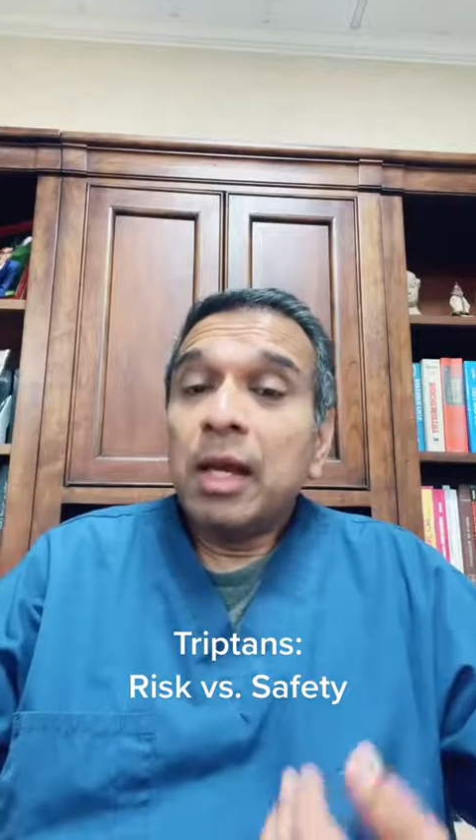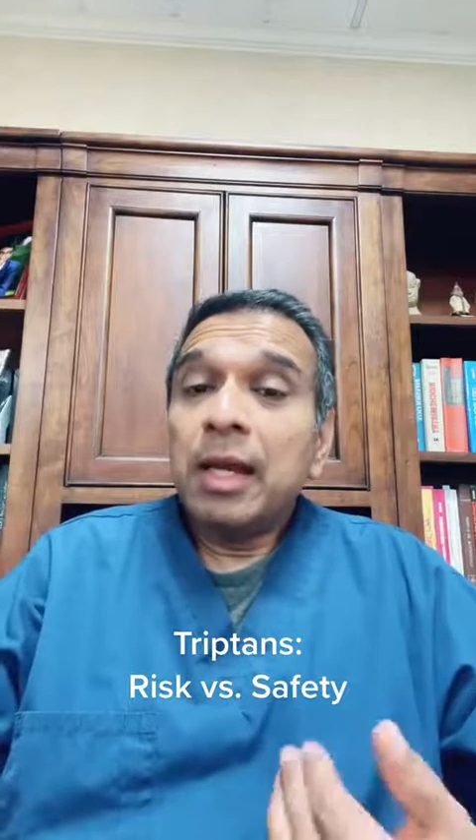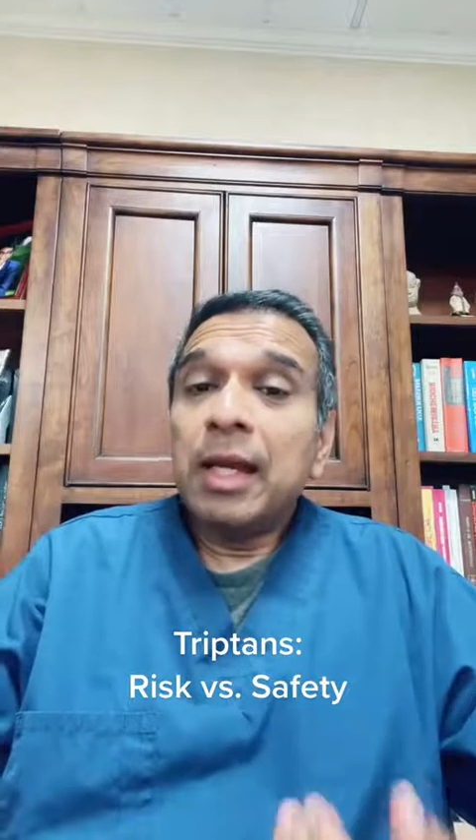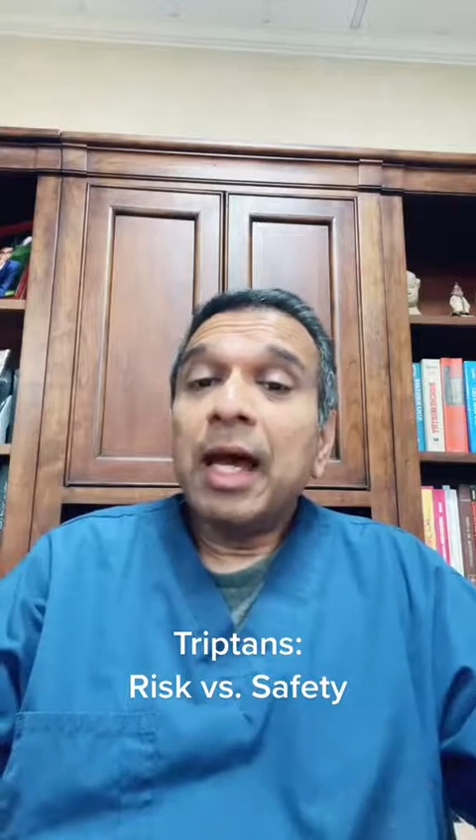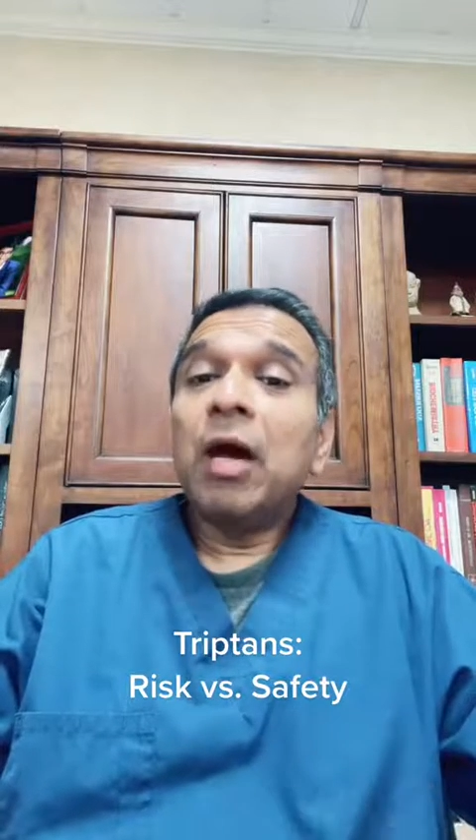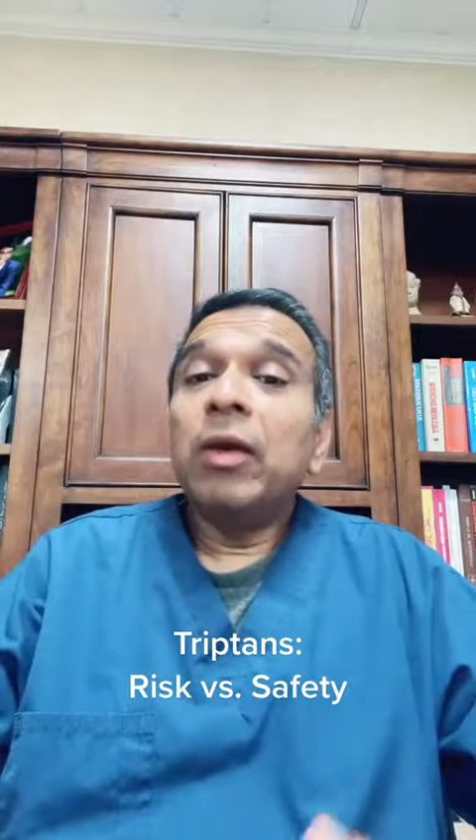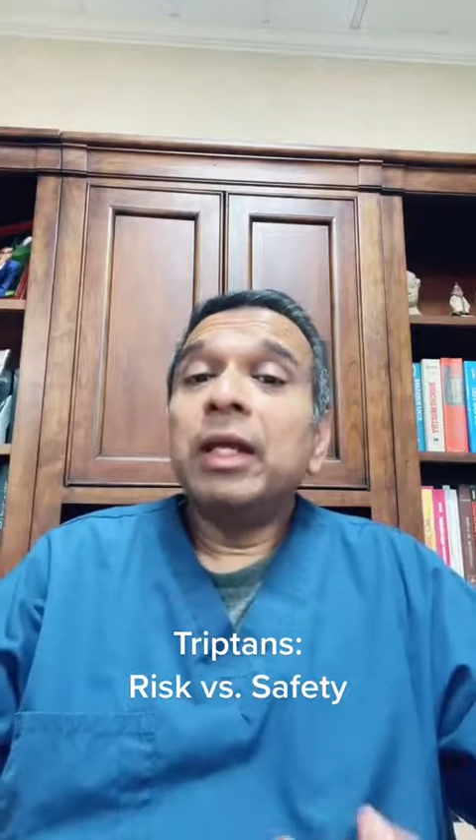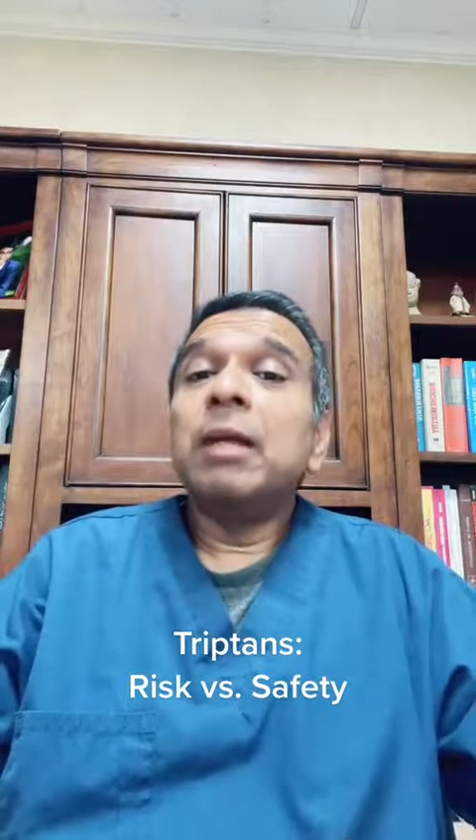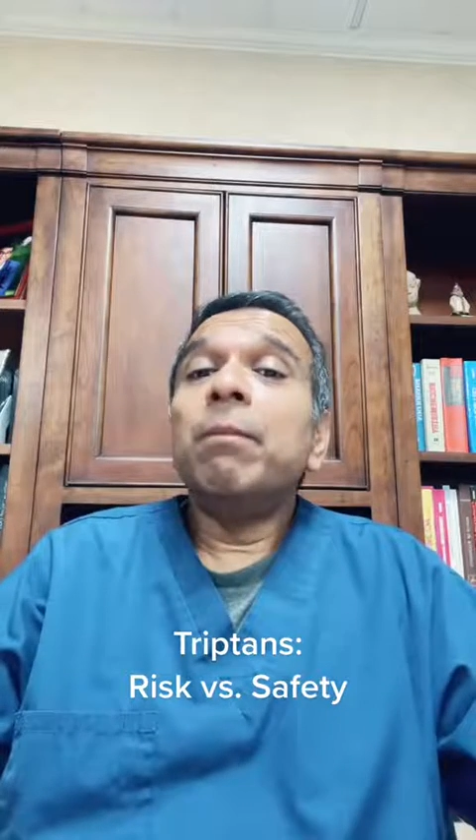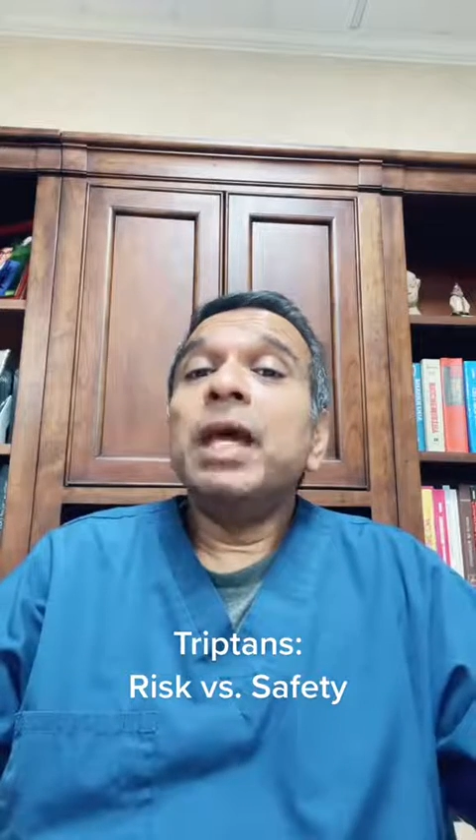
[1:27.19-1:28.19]
now it
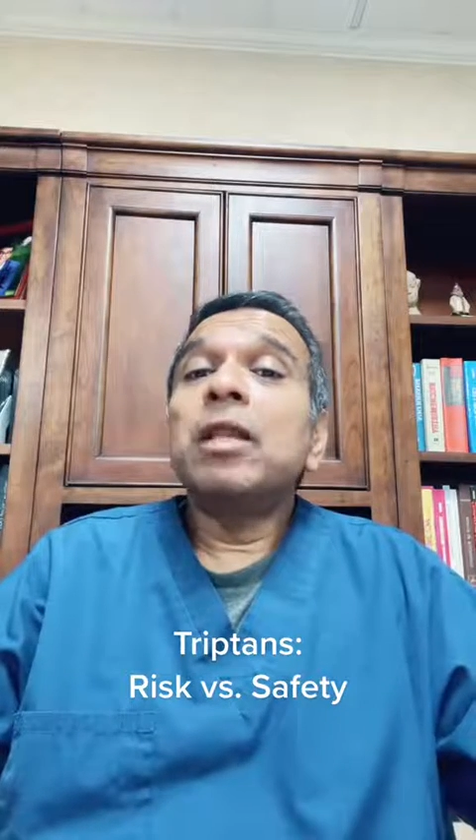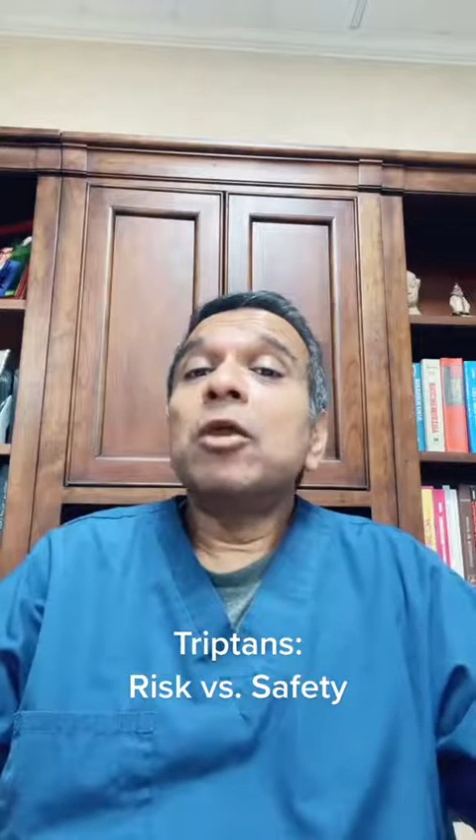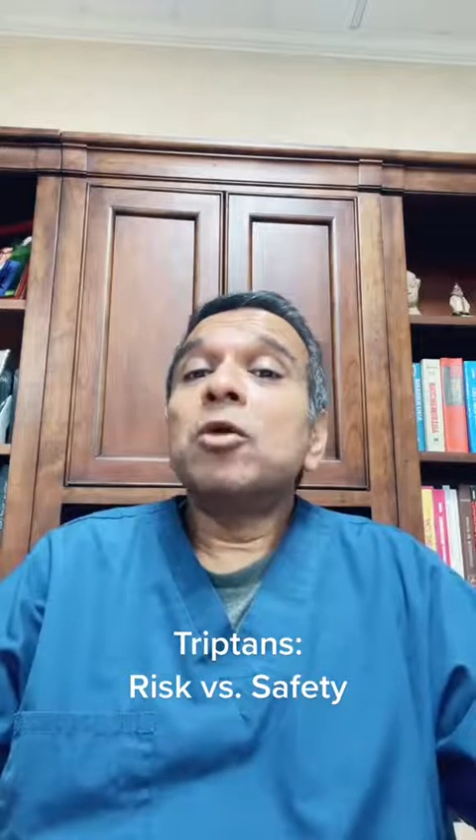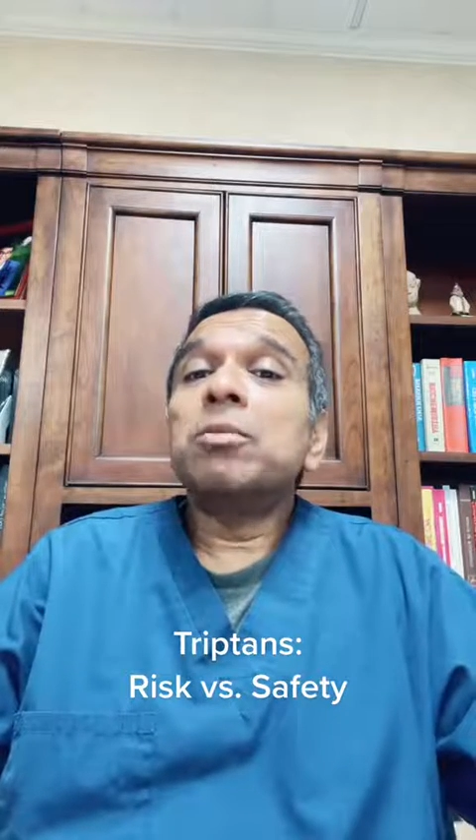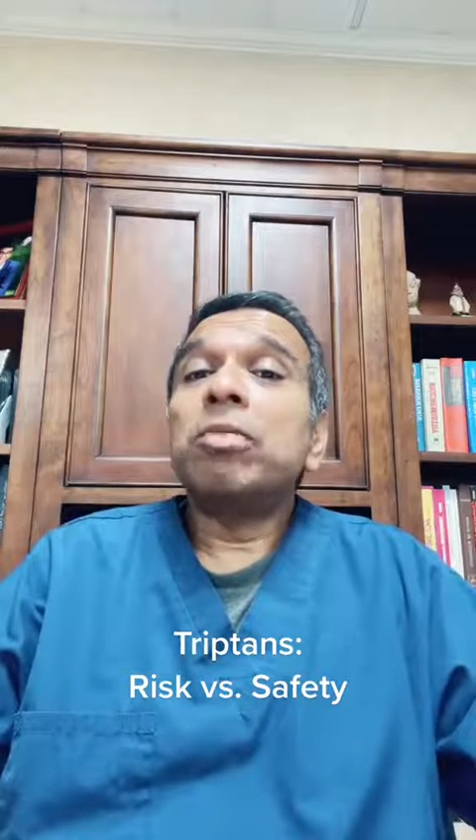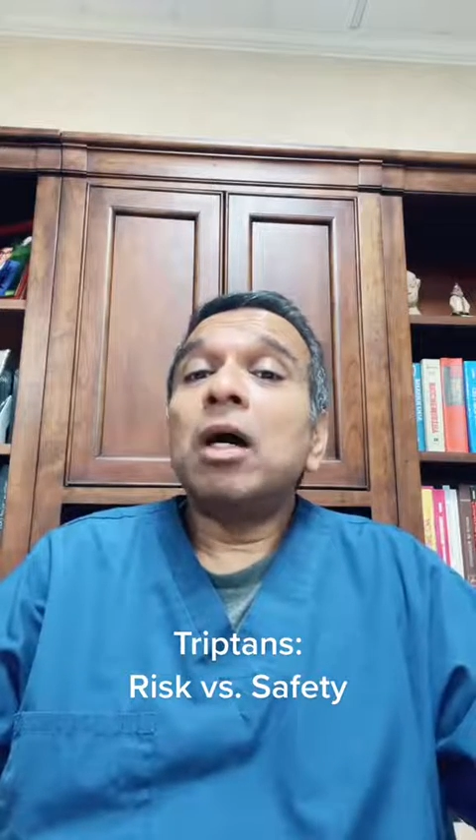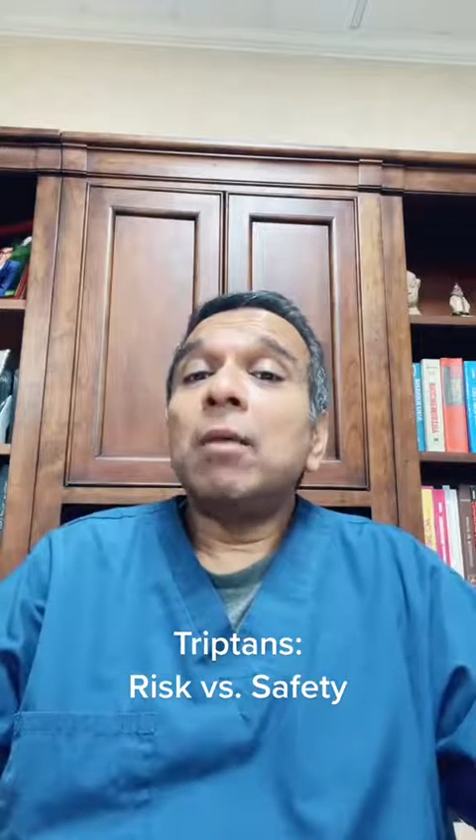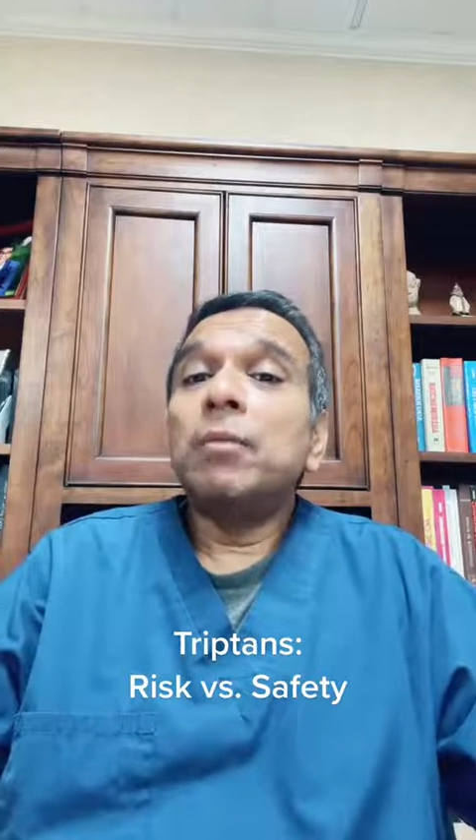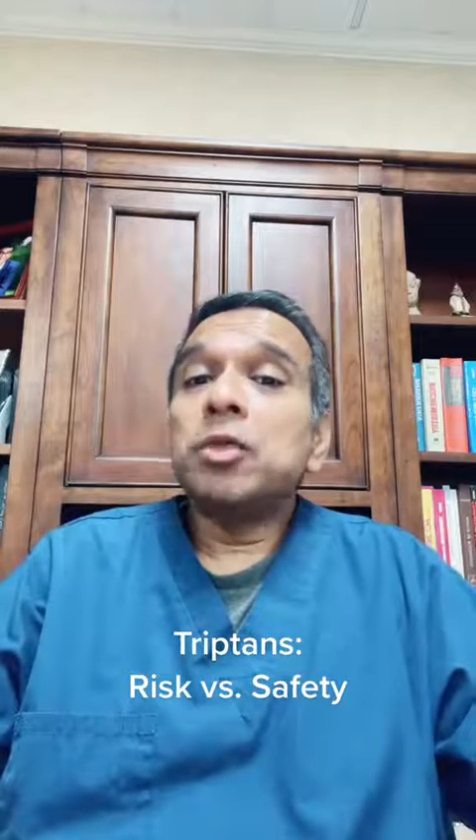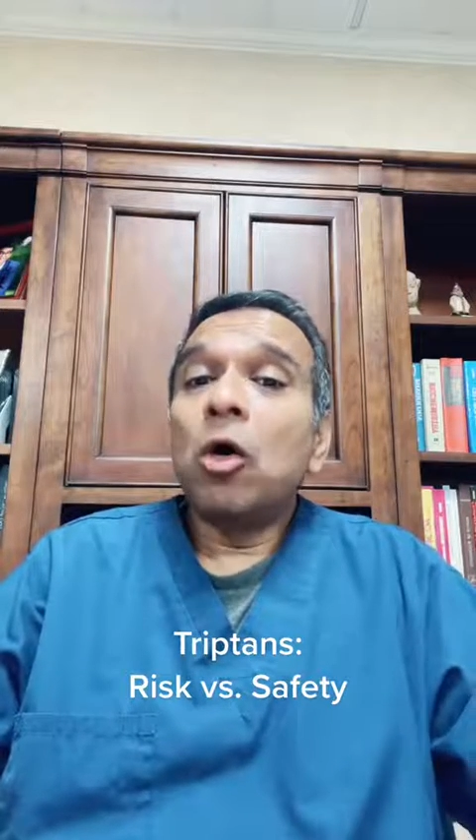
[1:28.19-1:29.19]
can make those problems a